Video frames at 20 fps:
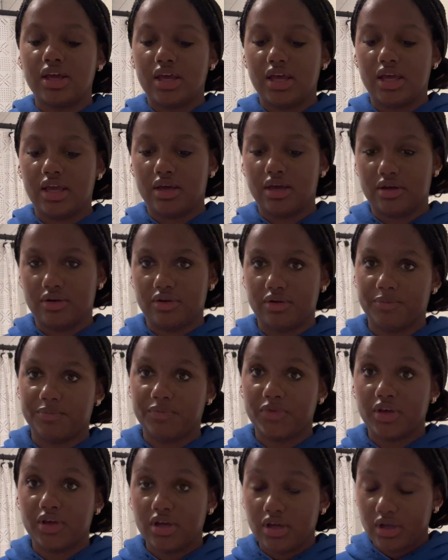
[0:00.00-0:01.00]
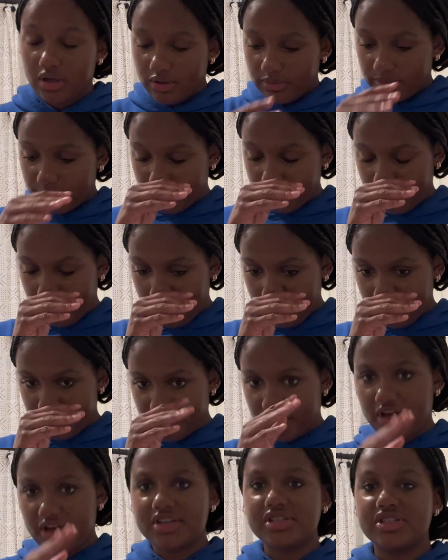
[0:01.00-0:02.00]
And
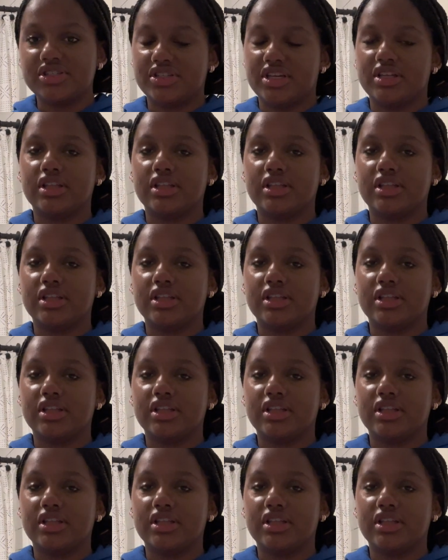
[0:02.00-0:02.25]
not to say